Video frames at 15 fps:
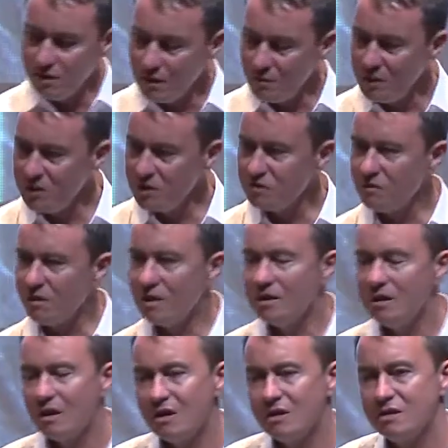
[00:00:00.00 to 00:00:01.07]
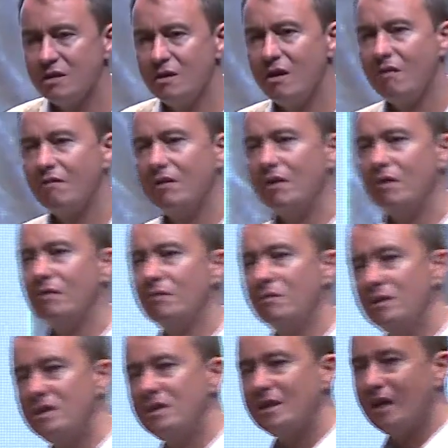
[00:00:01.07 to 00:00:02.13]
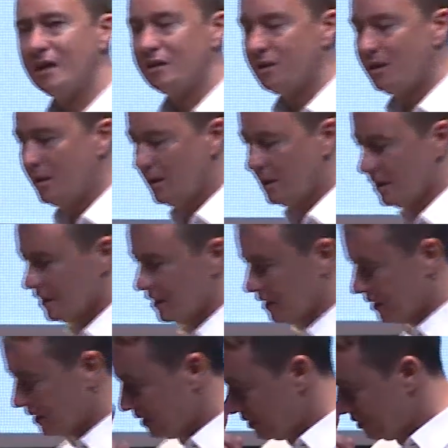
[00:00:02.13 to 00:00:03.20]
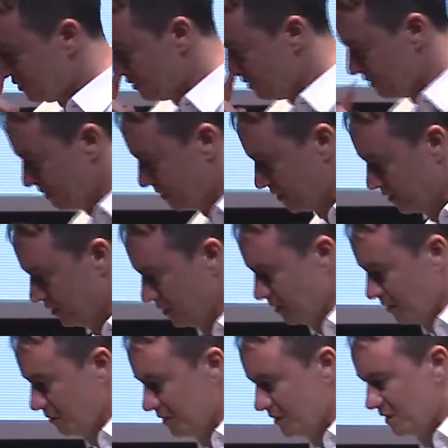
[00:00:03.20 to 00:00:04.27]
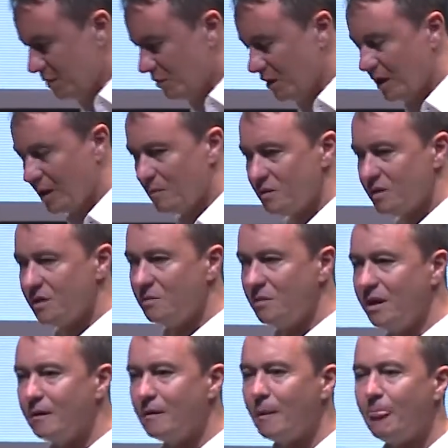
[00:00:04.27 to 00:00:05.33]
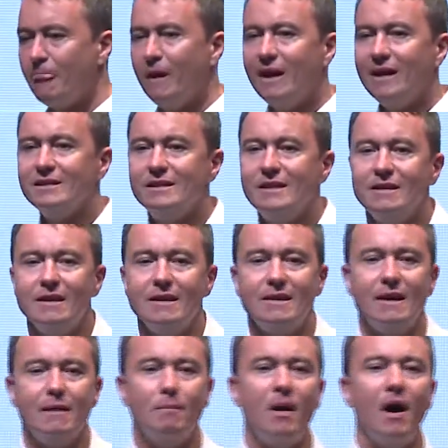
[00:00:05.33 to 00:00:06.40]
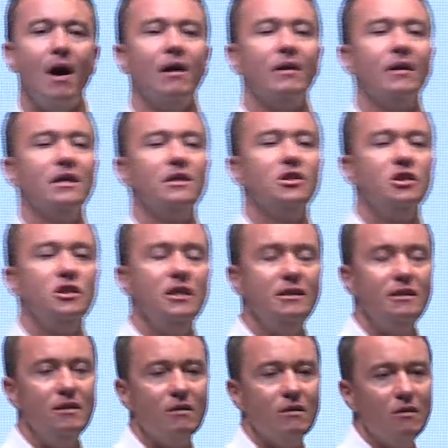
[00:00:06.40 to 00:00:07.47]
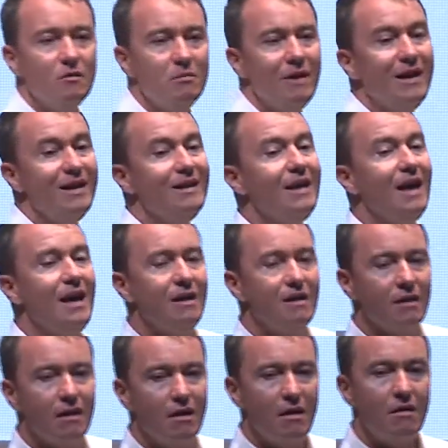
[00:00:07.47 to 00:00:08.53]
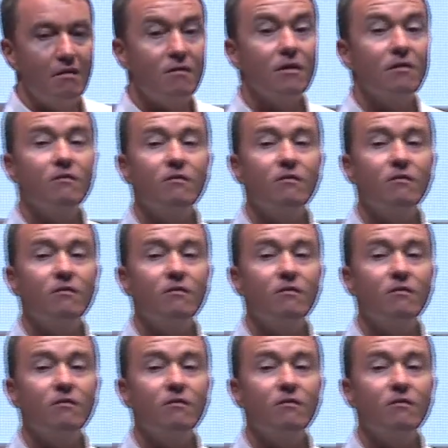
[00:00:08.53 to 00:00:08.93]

So let me just run another scenario, which is actually true. When someone comes to me and said that their partner has cheated on them again for the